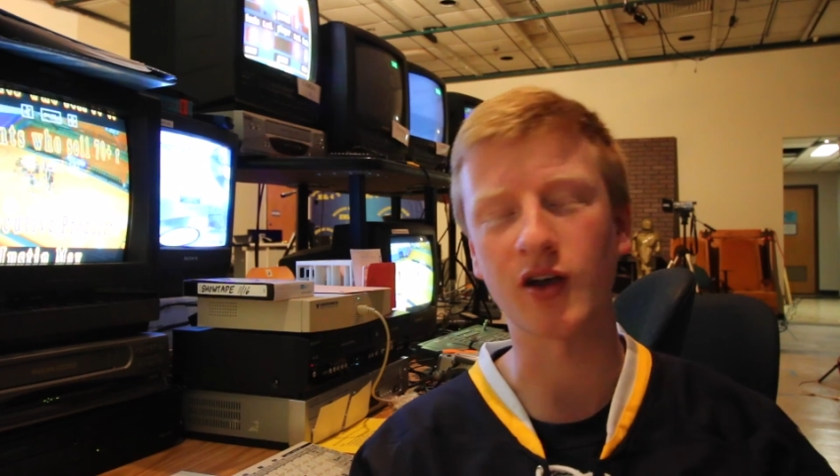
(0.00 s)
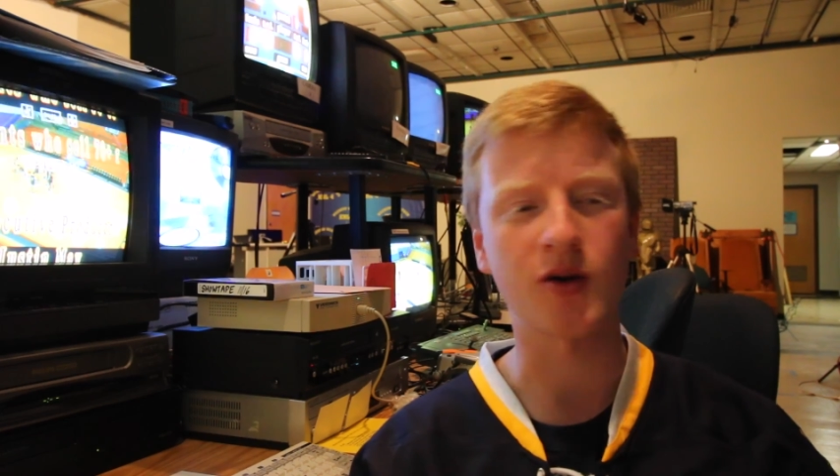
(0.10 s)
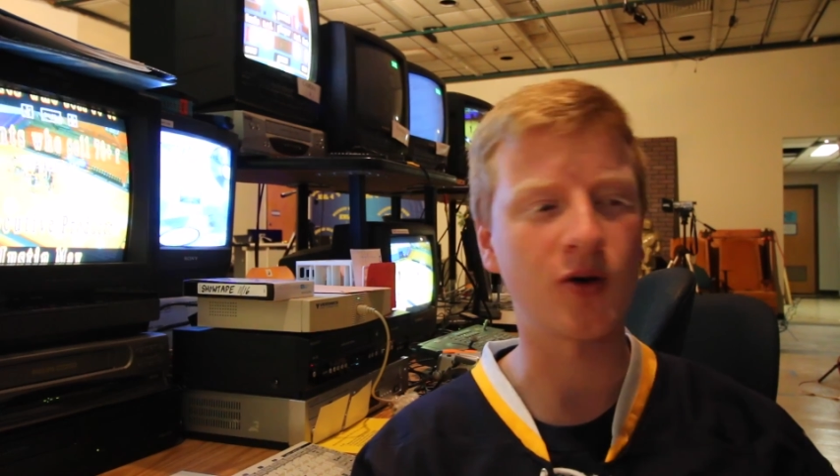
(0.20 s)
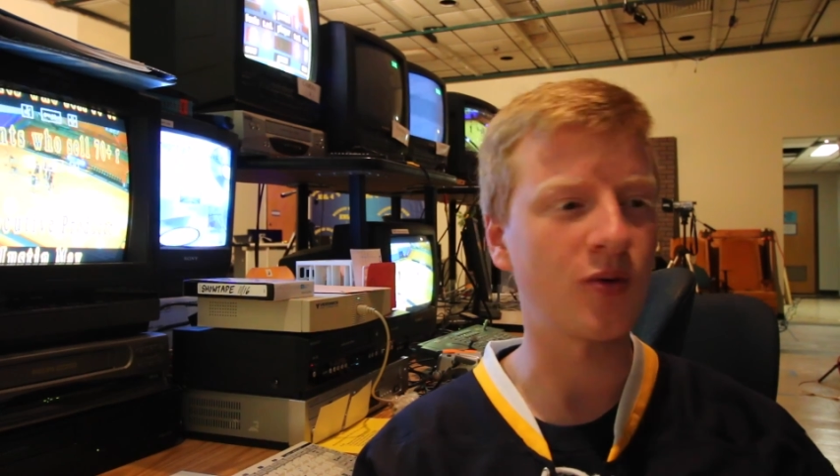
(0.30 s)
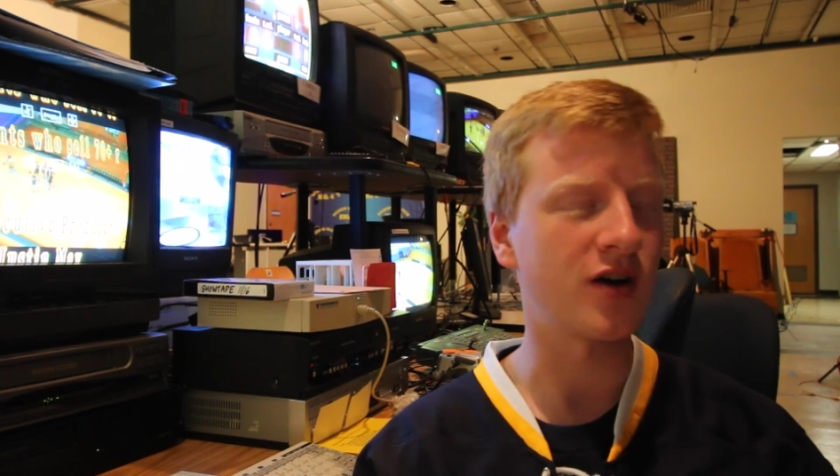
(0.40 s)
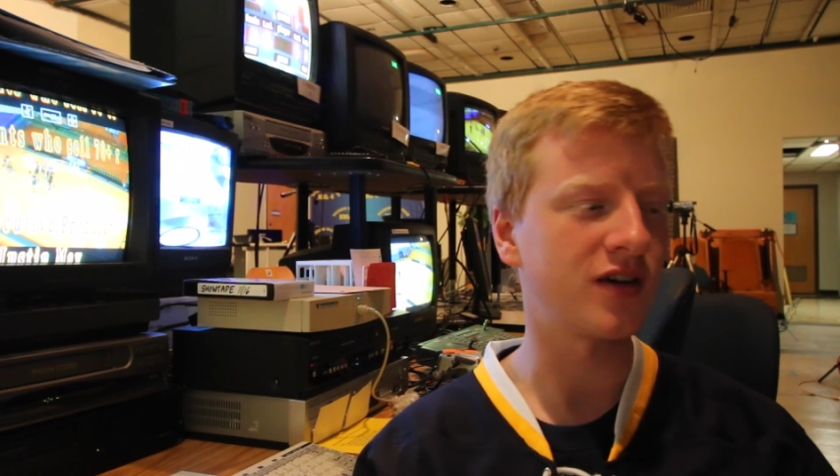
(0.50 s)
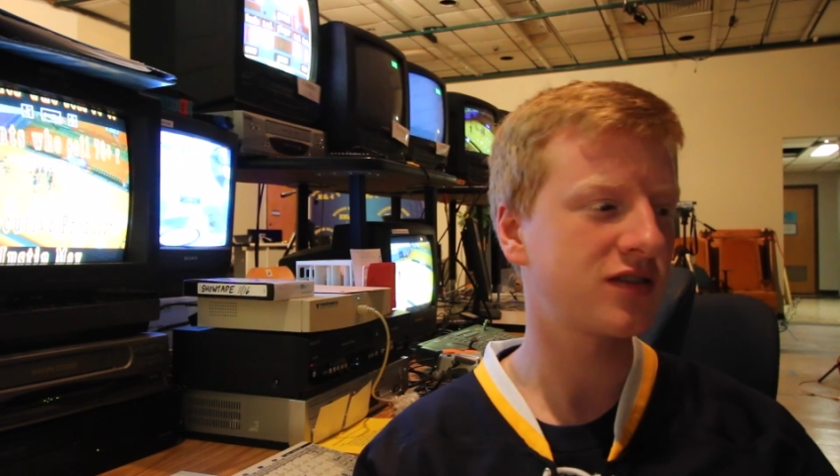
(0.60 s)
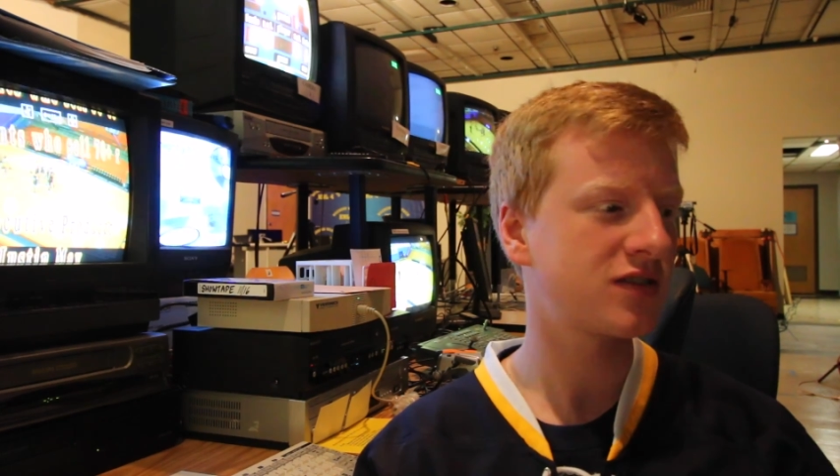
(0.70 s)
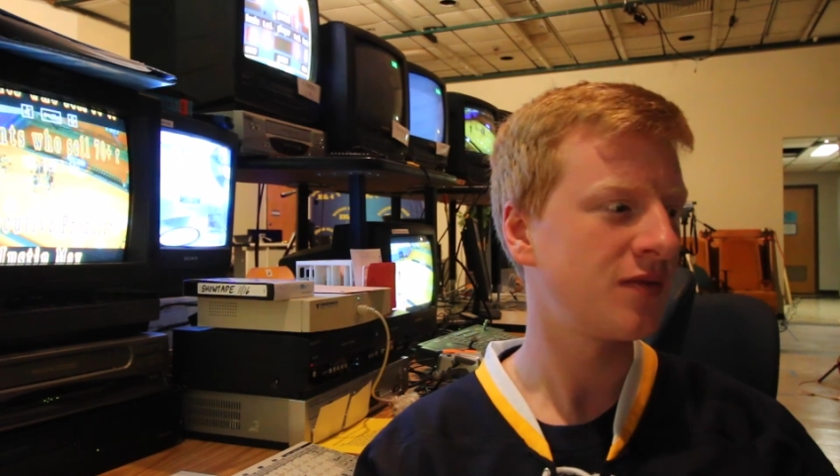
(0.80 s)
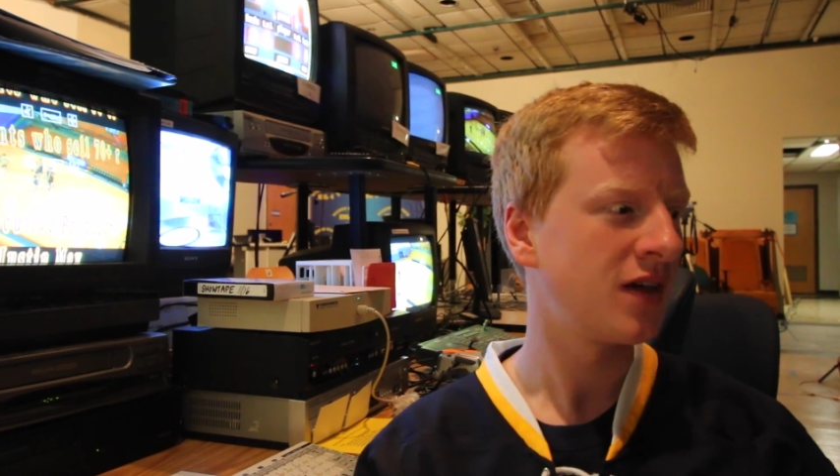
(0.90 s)
ago it
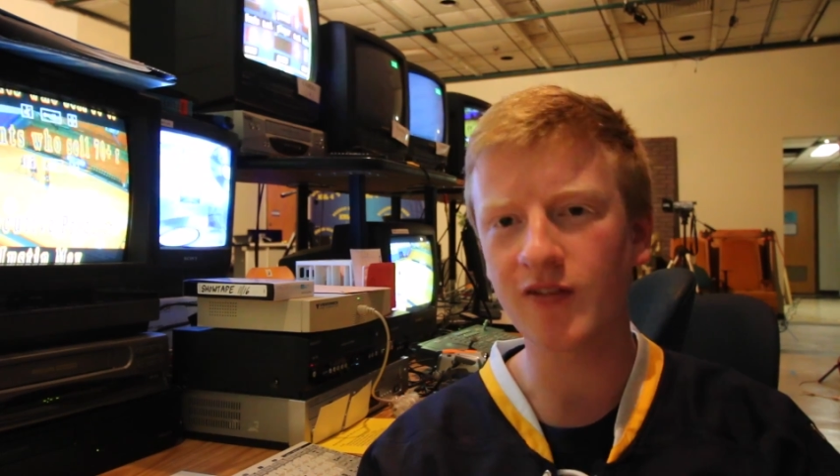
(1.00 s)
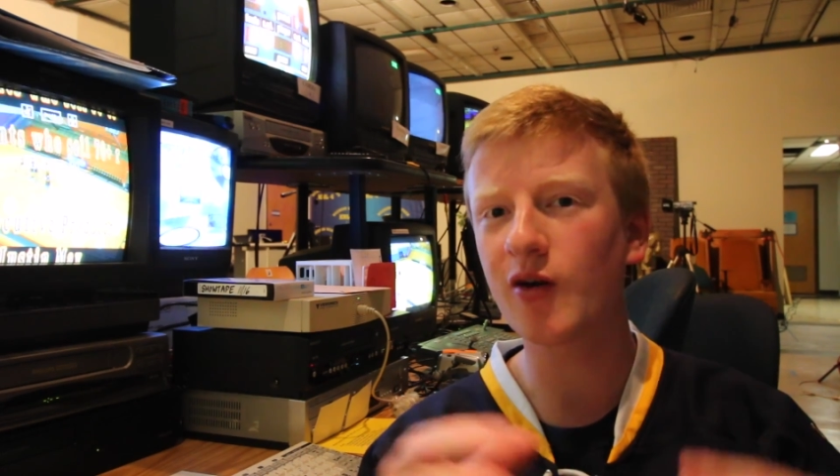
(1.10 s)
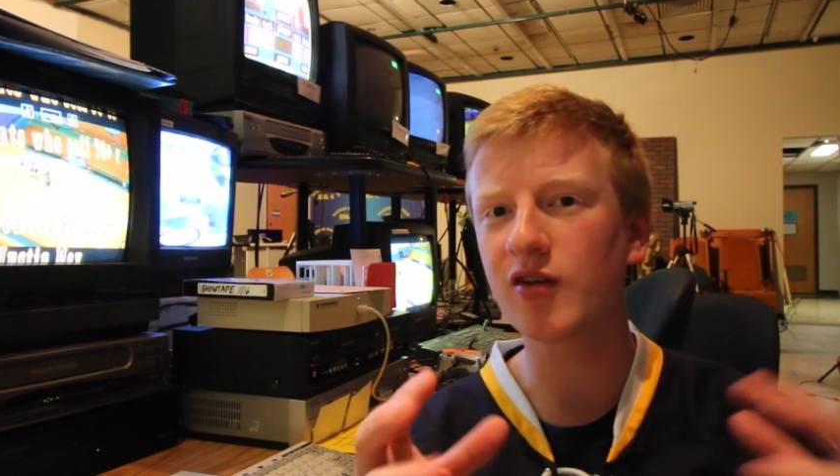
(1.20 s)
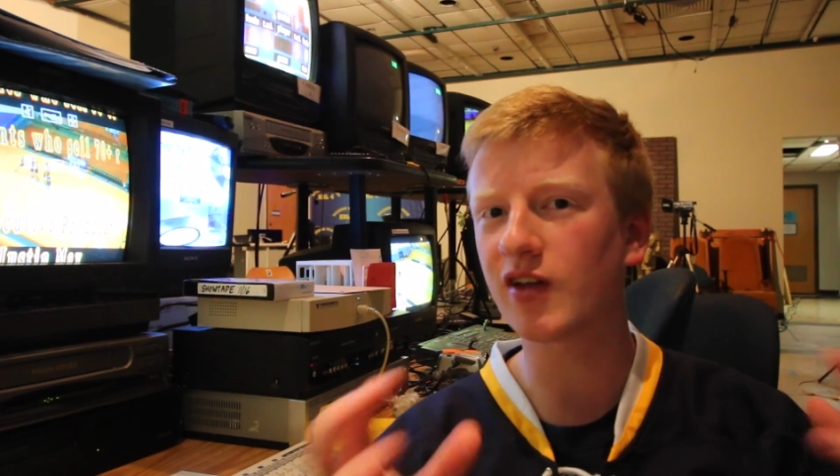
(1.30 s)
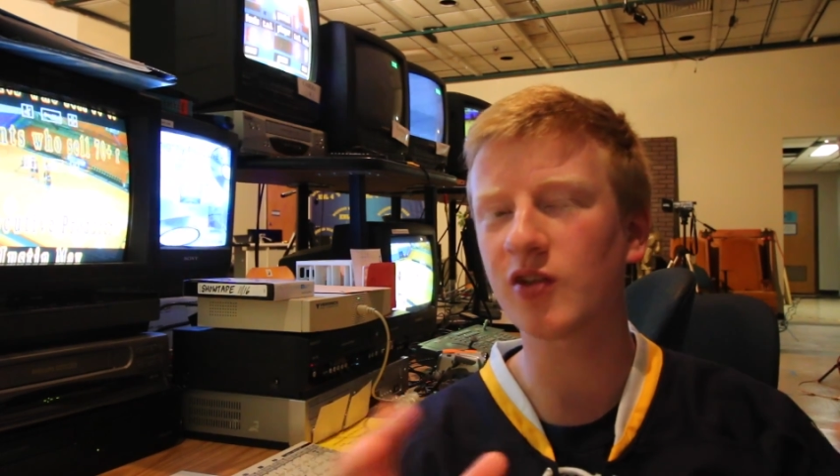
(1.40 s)
was. I've always